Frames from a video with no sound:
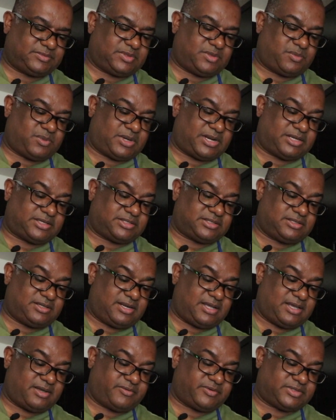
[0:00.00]
What I should
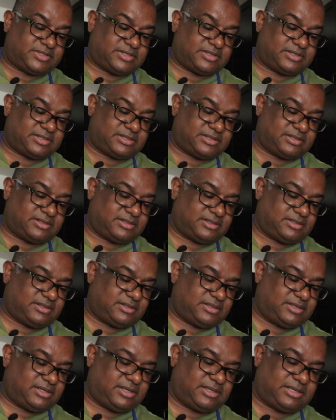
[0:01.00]
have is a
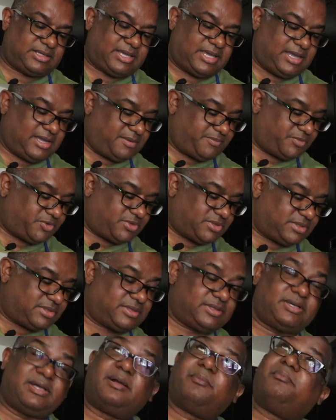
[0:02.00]
camera
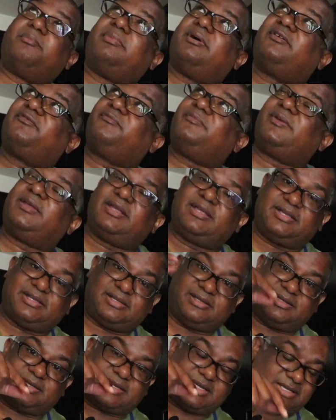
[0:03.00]
above me
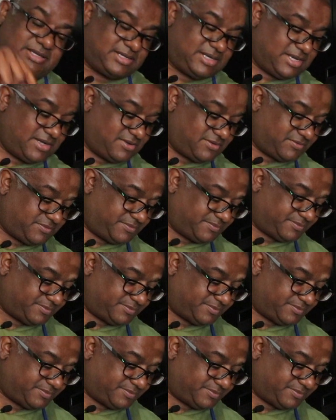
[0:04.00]
looking down,